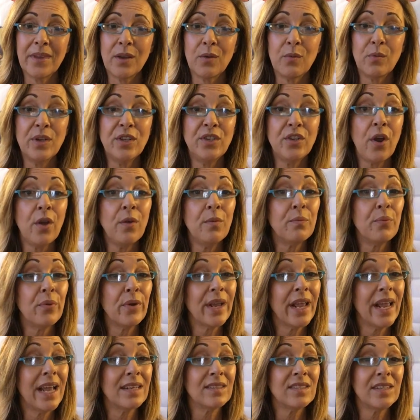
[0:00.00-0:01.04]
We don't
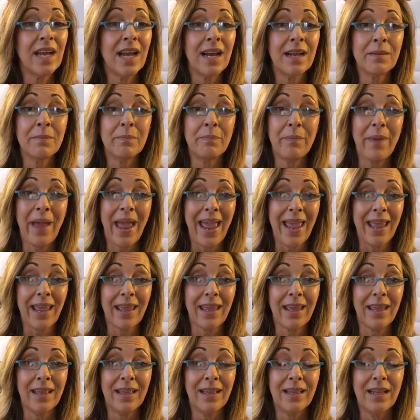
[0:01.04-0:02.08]
bring our tongue
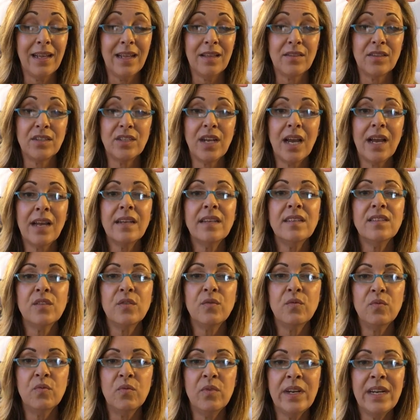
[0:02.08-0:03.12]
back. The tongue is a
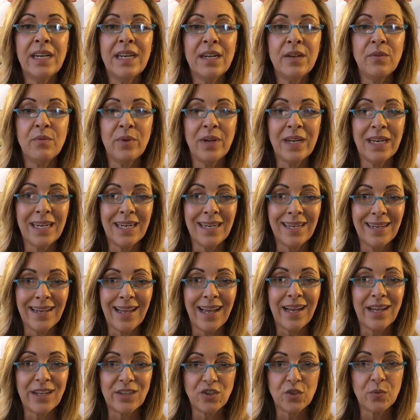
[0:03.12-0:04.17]
really, really
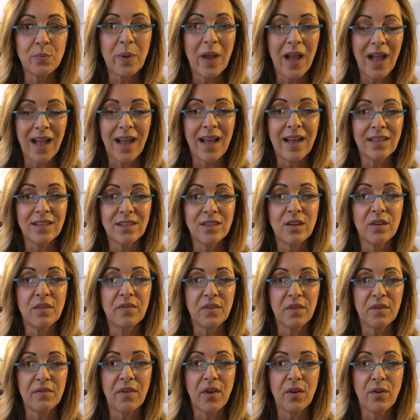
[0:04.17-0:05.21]
large part of
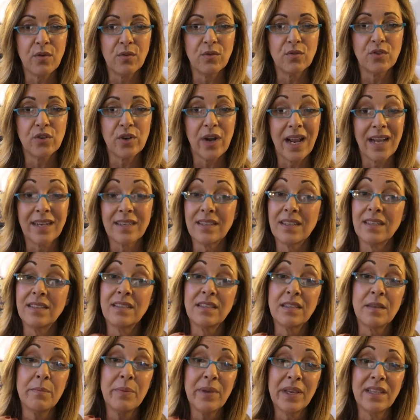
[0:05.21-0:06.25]
your vocal tract. It's
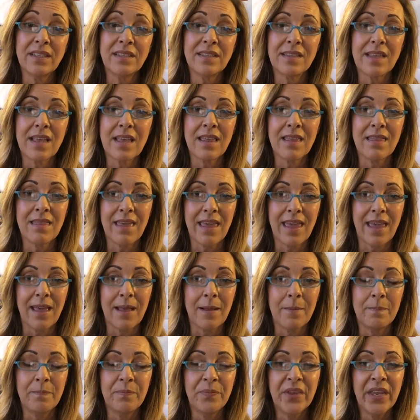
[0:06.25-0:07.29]
the biggest thing there.
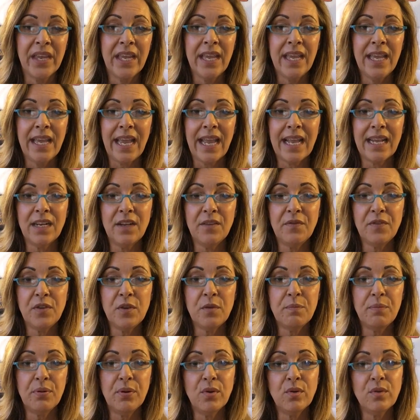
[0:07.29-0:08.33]
And if you
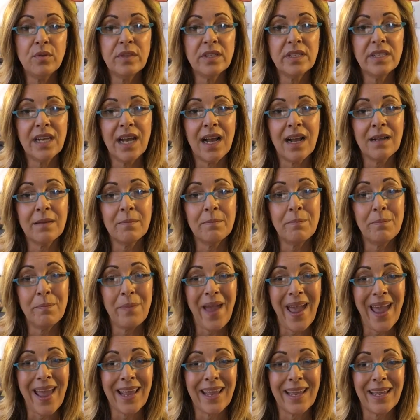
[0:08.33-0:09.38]
pull the tongue
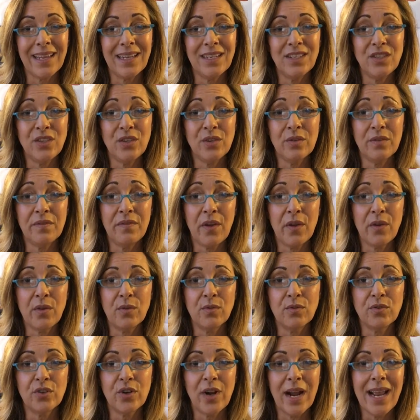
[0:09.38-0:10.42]
back into your
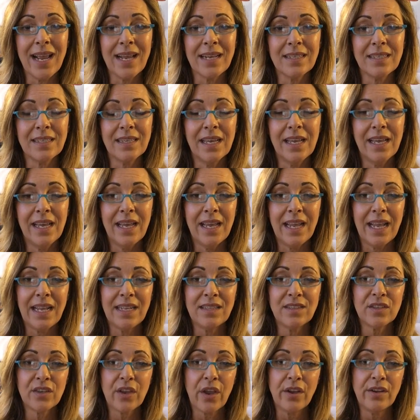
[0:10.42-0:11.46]
vocal tract,
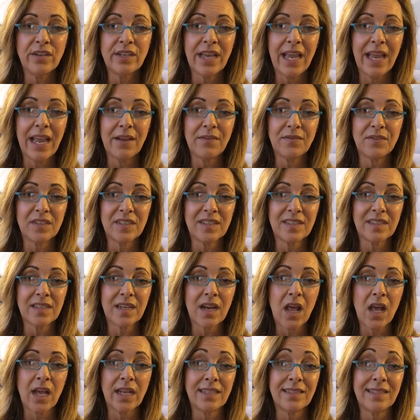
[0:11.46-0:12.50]
it's going to have to
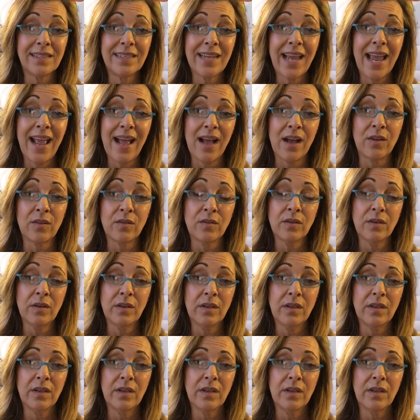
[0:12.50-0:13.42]
slide down